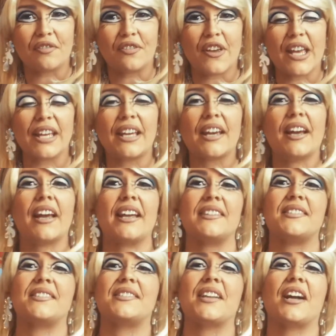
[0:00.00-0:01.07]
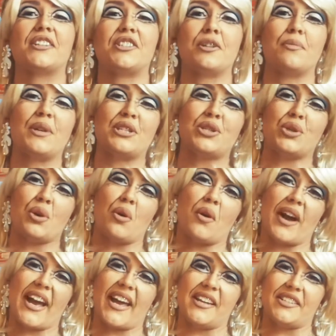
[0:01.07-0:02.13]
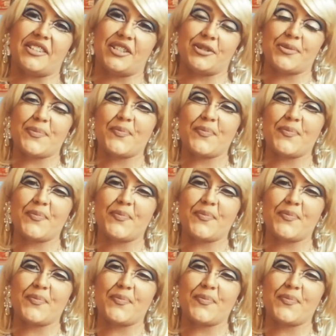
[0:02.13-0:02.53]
figure at such a mature age?